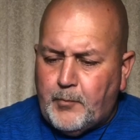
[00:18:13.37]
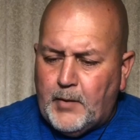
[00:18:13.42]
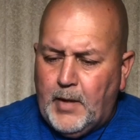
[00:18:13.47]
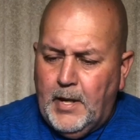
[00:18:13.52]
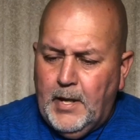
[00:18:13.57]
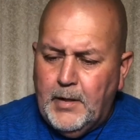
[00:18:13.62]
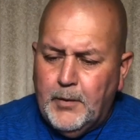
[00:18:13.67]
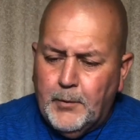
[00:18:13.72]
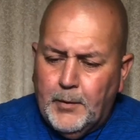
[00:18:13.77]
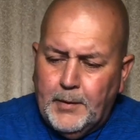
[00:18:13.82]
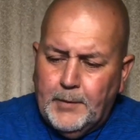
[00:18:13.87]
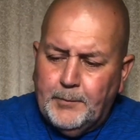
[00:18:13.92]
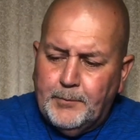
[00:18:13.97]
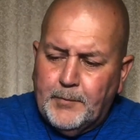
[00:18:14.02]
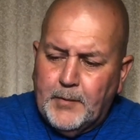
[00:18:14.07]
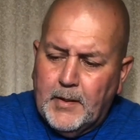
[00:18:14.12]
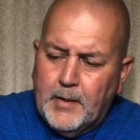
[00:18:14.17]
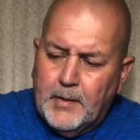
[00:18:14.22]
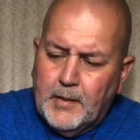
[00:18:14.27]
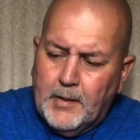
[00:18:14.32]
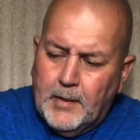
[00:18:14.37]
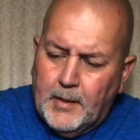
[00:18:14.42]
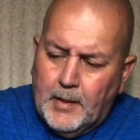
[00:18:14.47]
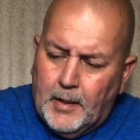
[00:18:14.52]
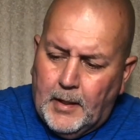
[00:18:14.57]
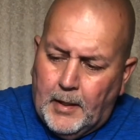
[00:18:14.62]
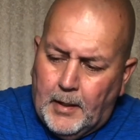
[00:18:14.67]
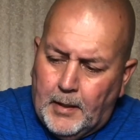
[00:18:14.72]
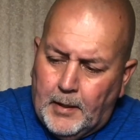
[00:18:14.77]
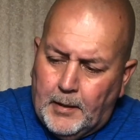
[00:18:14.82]
anyway,
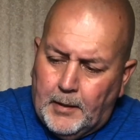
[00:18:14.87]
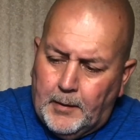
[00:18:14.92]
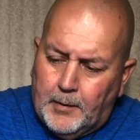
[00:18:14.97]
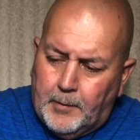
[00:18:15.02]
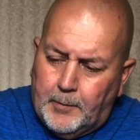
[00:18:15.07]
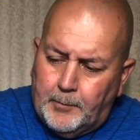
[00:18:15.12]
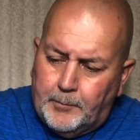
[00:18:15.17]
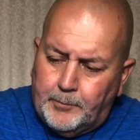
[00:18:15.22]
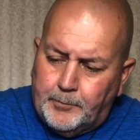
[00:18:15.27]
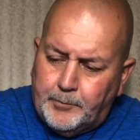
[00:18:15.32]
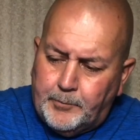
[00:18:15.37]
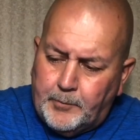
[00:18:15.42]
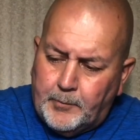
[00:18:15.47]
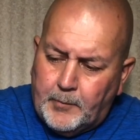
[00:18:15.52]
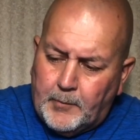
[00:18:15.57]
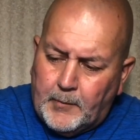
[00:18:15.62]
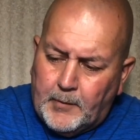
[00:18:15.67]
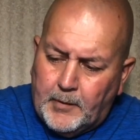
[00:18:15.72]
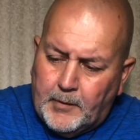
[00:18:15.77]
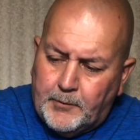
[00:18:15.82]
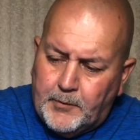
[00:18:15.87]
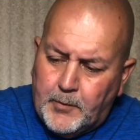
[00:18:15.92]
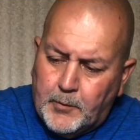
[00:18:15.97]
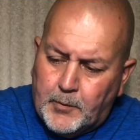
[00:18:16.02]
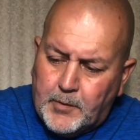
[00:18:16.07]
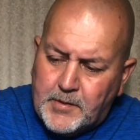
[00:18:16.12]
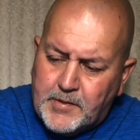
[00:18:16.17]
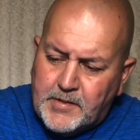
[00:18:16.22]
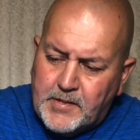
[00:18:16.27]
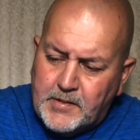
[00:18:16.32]
if you want
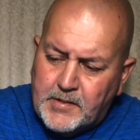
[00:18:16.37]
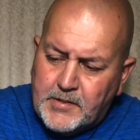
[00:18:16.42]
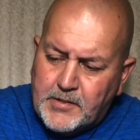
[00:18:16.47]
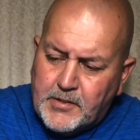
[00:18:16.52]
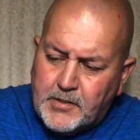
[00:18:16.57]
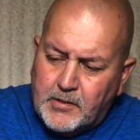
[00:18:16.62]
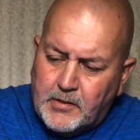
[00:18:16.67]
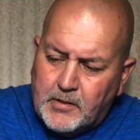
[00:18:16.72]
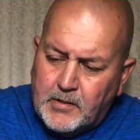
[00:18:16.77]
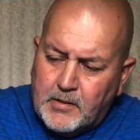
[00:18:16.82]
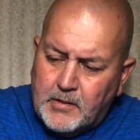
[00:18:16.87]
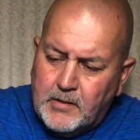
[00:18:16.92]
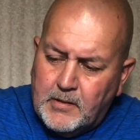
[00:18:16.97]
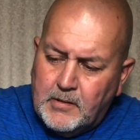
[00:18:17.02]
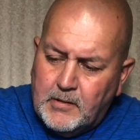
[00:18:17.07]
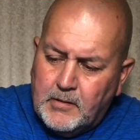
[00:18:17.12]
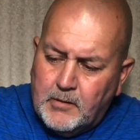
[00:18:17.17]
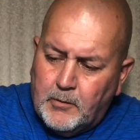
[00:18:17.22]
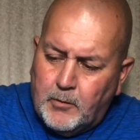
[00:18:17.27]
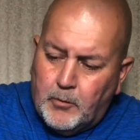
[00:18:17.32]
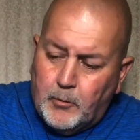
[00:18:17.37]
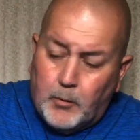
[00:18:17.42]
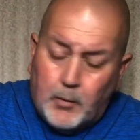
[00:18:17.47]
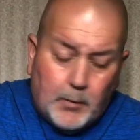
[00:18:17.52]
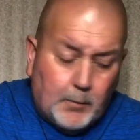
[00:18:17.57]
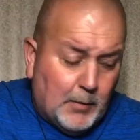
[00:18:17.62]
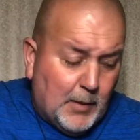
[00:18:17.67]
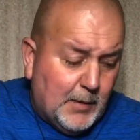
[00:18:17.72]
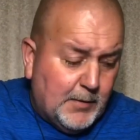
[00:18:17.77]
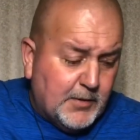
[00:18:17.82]
to see this car or want to
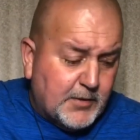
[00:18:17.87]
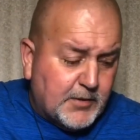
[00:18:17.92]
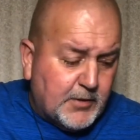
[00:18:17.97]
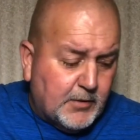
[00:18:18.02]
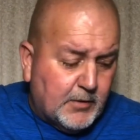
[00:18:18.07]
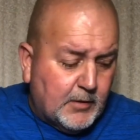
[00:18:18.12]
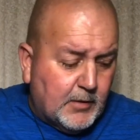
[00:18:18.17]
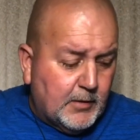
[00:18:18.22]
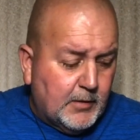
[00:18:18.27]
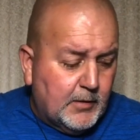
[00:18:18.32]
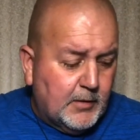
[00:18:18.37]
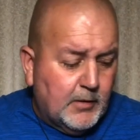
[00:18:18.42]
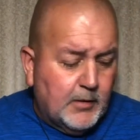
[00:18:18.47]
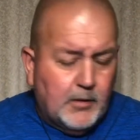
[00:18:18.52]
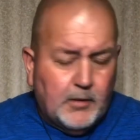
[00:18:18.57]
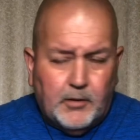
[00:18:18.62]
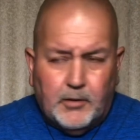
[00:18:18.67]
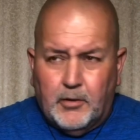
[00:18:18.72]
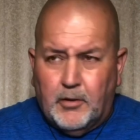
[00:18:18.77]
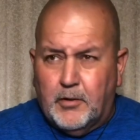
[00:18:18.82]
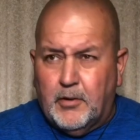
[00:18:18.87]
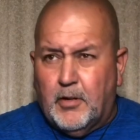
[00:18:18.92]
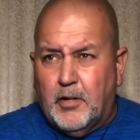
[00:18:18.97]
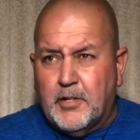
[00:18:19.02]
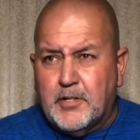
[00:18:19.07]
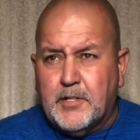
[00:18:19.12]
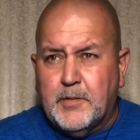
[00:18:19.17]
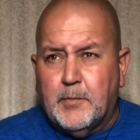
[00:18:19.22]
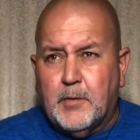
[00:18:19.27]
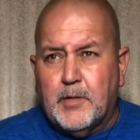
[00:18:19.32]
buy this car, go to
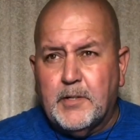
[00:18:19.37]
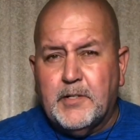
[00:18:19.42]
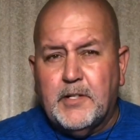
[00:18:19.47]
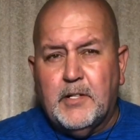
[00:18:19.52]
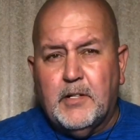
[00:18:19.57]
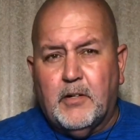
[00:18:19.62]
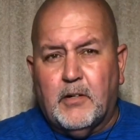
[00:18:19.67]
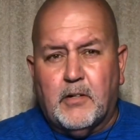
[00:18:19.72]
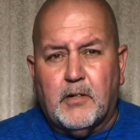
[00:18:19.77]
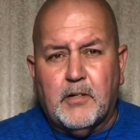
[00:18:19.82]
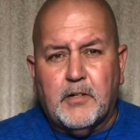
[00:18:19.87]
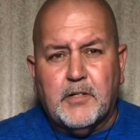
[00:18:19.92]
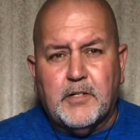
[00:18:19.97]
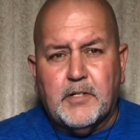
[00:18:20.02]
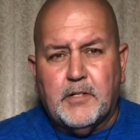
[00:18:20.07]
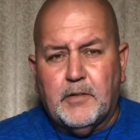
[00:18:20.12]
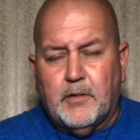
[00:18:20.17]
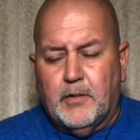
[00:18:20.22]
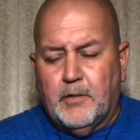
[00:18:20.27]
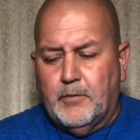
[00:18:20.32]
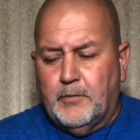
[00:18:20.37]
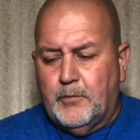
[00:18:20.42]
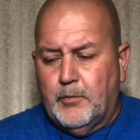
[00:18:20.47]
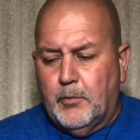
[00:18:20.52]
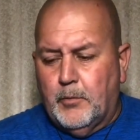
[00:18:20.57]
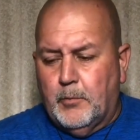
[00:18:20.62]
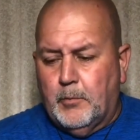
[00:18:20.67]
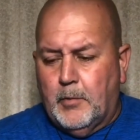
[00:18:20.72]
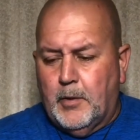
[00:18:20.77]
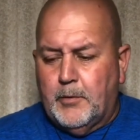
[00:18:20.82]
Awesome RC Cars of
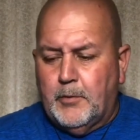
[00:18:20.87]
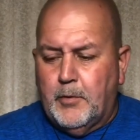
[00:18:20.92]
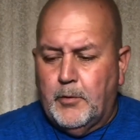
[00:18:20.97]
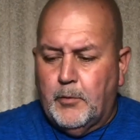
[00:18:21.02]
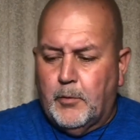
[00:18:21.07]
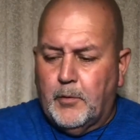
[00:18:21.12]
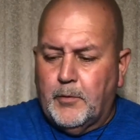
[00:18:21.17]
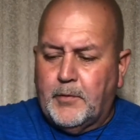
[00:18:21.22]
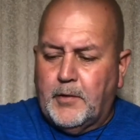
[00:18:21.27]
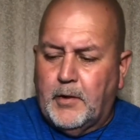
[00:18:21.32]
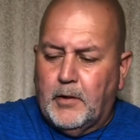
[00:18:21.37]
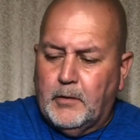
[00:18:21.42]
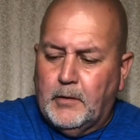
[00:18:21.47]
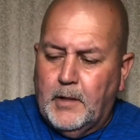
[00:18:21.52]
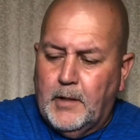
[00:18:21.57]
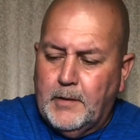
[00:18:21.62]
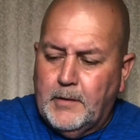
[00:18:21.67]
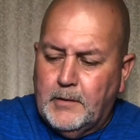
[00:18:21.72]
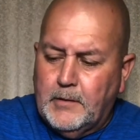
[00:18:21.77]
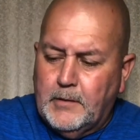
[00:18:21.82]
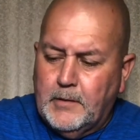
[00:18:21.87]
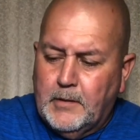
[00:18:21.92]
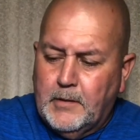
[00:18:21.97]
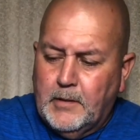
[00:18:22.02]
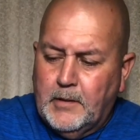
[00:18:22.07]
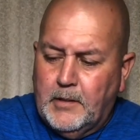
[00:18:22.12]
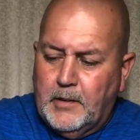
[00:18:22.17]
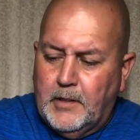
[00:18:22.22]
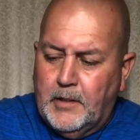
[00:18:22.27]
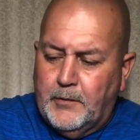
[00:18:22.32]
Monroe, North Carolina,
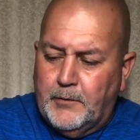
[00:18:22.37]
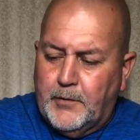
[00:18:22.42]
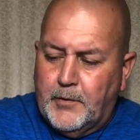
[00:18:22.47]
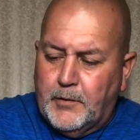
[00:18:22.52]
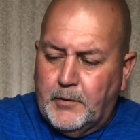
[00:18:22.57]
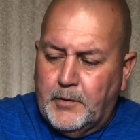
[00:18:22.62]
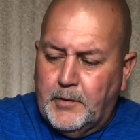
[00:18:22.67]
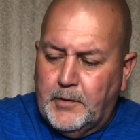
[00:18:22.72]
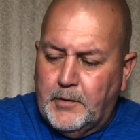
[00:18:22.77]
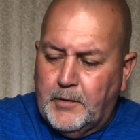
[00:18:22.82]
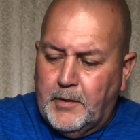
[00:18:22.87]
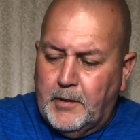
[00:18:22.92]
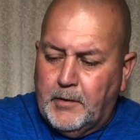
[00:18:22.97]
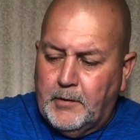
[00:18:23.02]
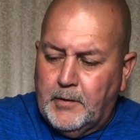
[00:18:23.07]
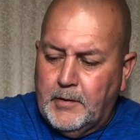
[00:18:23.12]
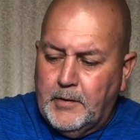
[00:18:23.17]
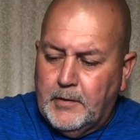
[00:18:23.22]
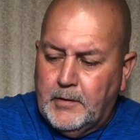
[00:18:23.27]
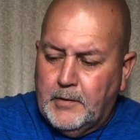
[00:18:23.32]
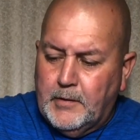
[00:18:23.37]
if you're in the area,